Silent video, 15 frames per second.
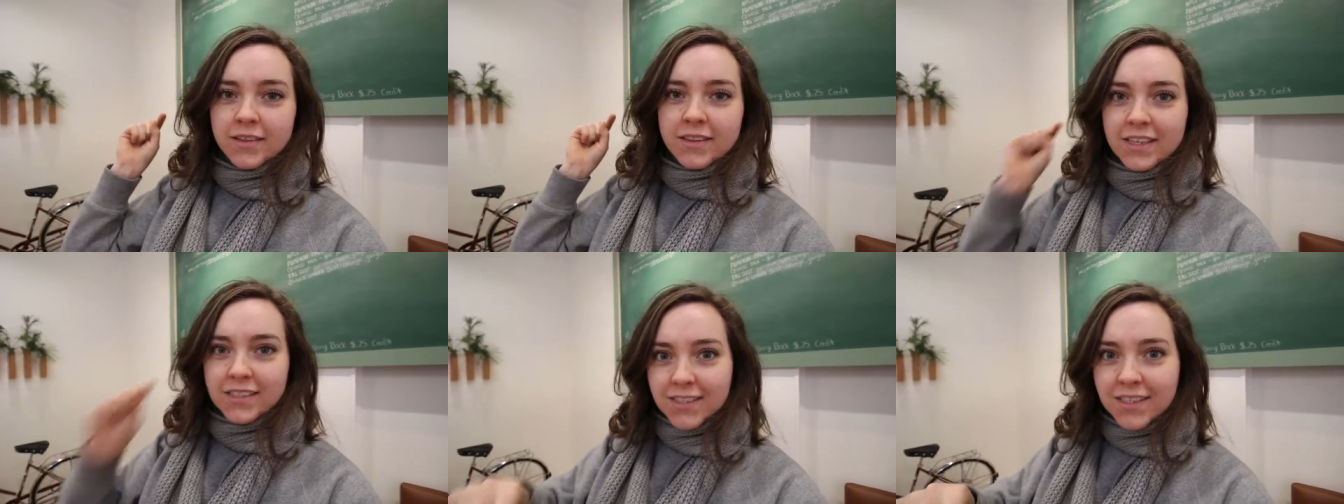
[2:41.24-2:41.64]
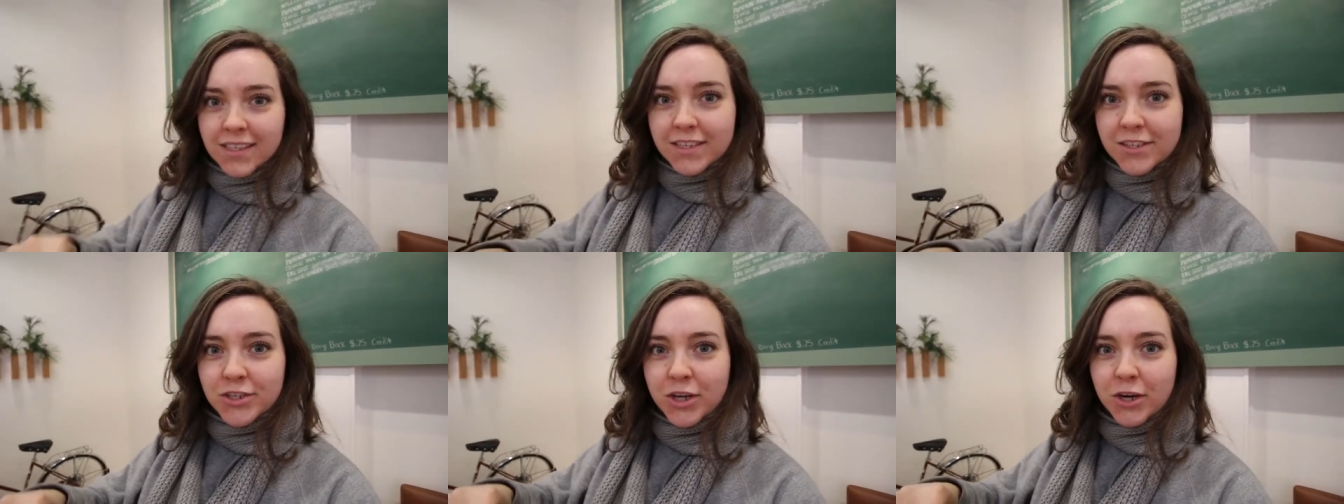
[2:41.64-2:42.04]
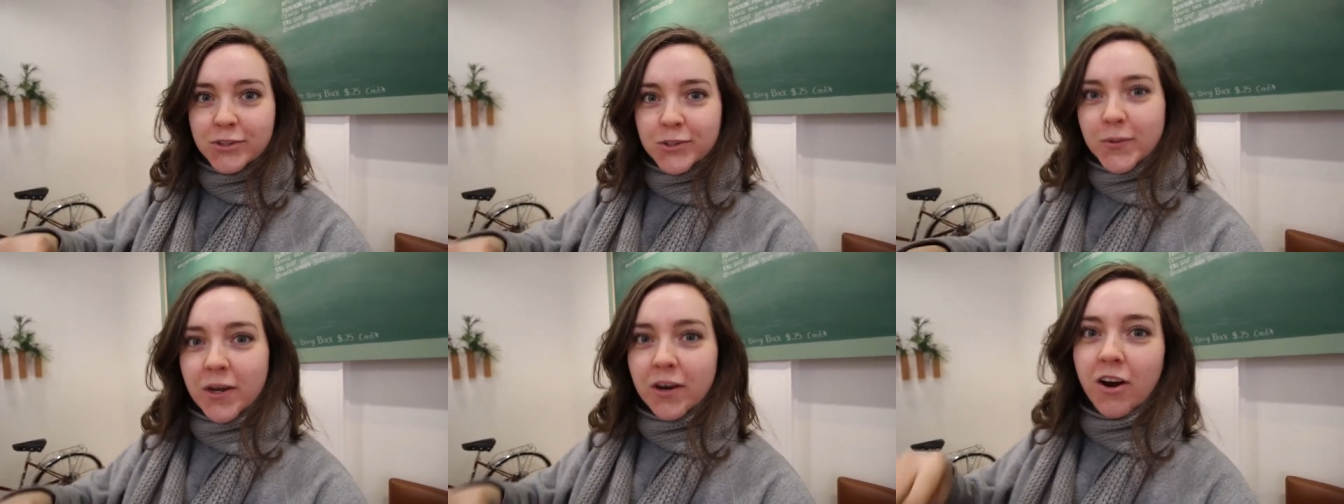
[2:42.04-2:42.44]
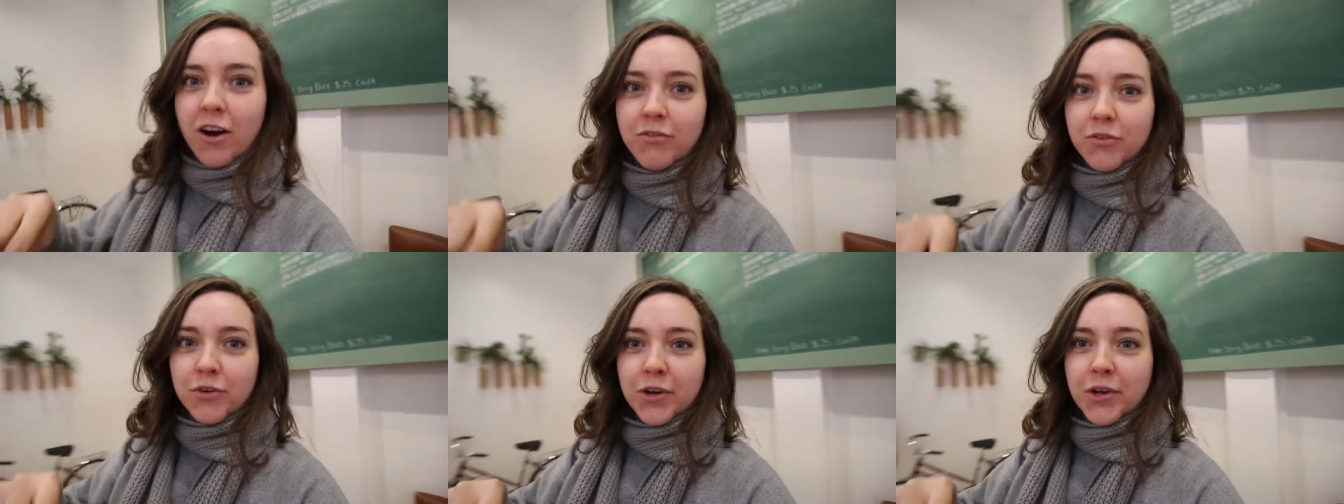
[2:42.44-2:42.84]
The insulated totes we are
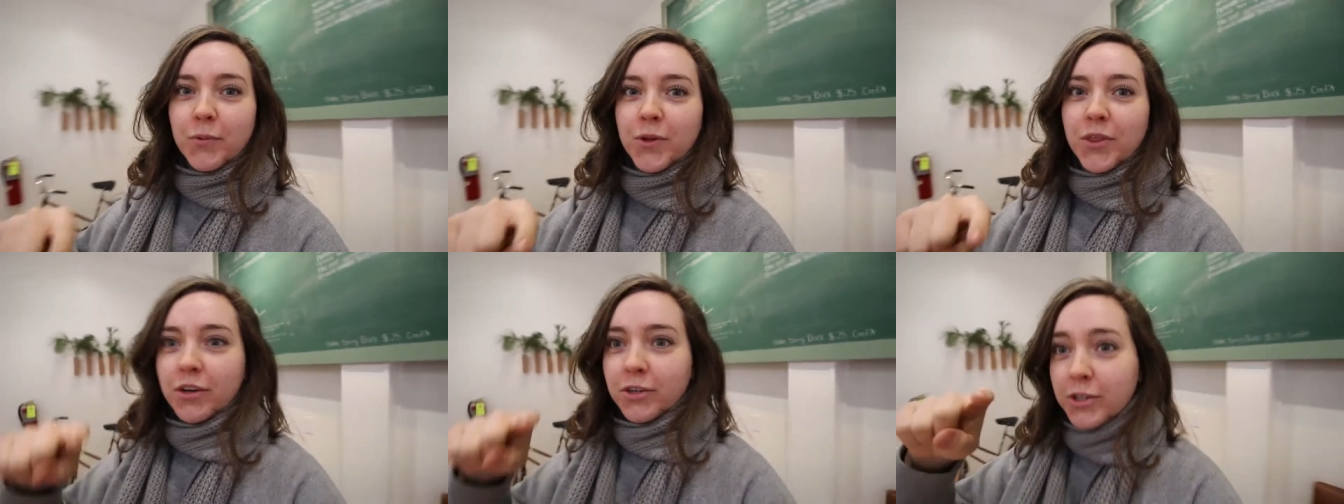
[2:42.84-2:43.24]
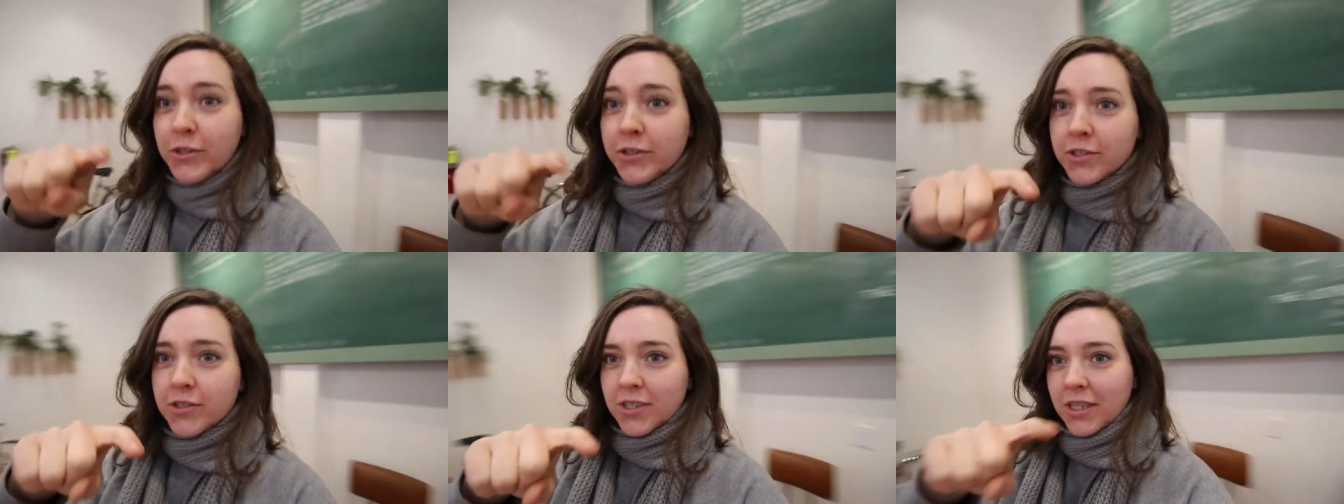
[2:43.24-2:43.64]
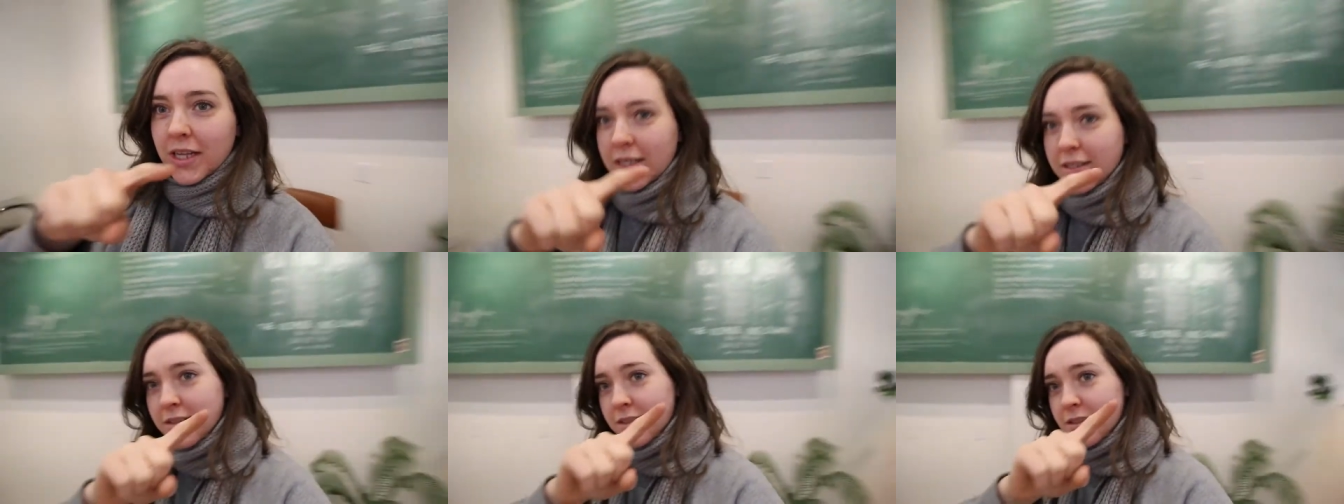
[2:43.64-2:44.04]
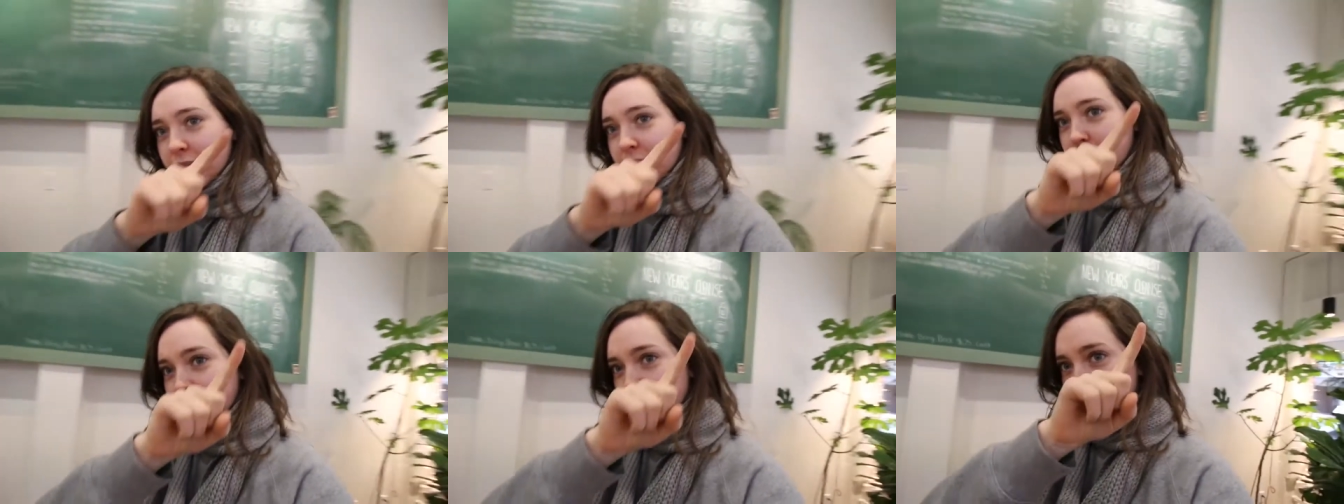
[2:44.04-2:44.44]
offering with our New Year's cleanse,